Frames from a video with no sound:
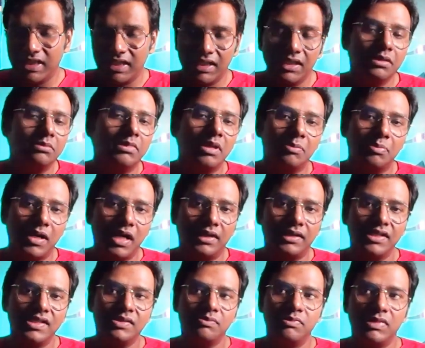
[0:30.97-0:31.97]
getting in my
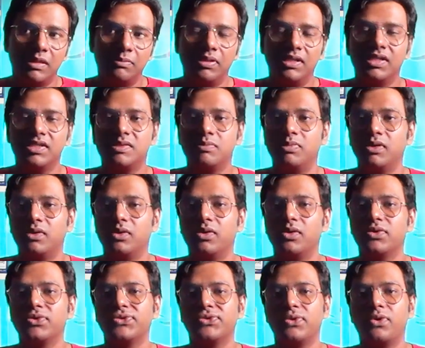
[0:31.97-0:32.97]
practice. Maybe it's
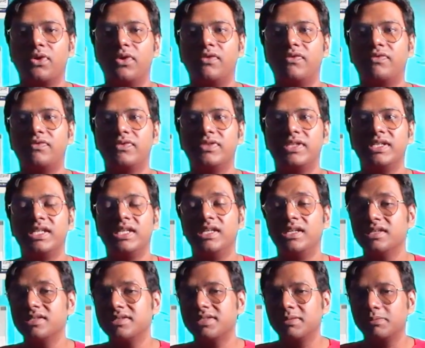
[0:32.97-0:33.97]
because of the
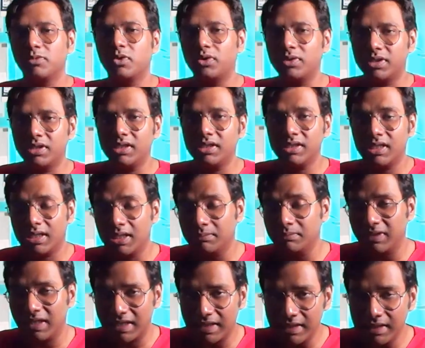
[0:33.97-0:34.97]
Indian subcontinent that
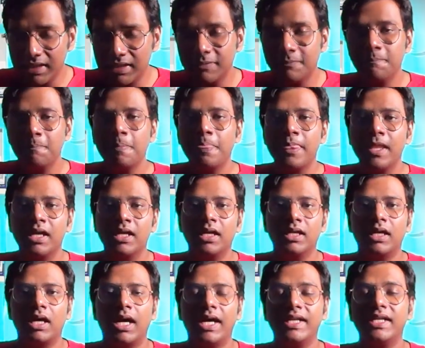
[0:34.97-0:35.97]
I'm getting it.
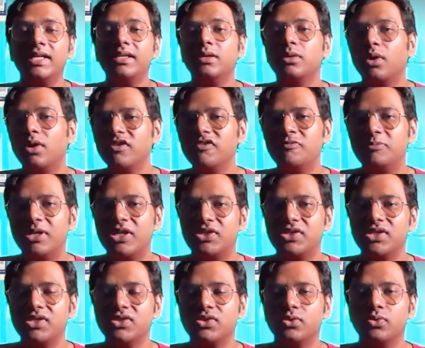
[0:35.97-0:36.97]
I get a lot of
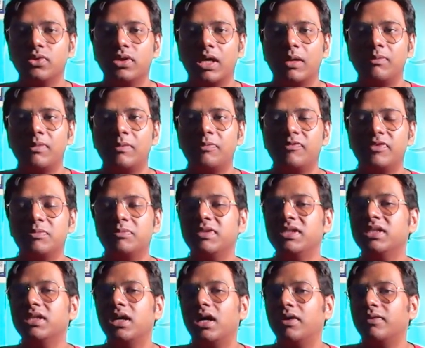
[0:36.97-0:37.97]
patients who come up with
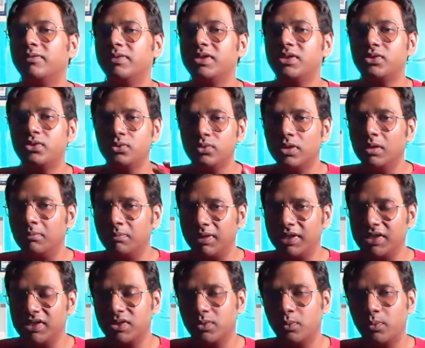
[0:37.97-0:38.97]
me with two
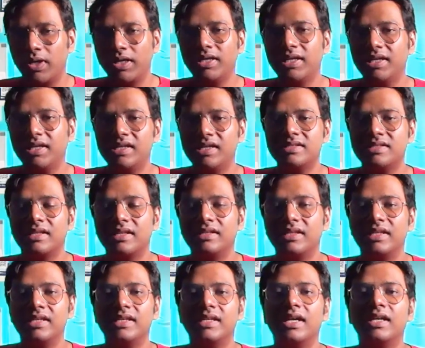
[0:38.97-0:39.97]
complaints. One is that
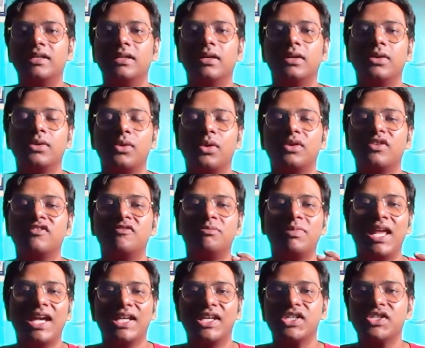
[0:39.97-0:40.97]
they get a lot of
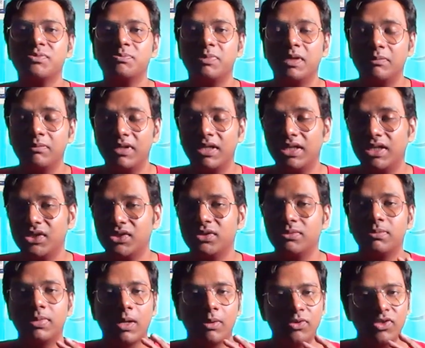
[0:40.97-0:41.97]
blackish
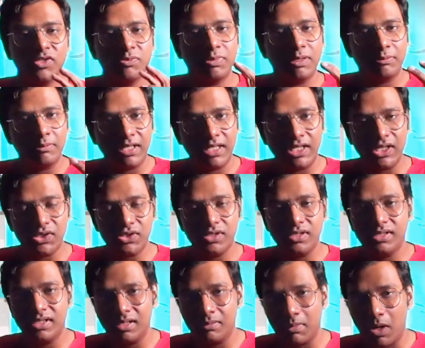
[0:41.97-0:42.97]
pigmentation, brownish pigmentation
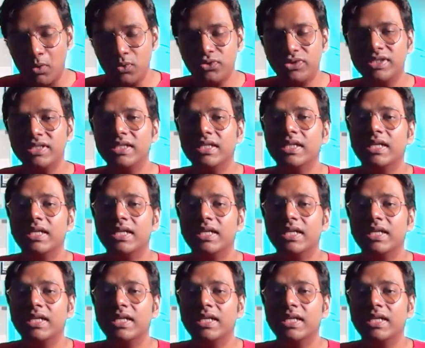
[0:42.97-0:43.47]
in their mouth,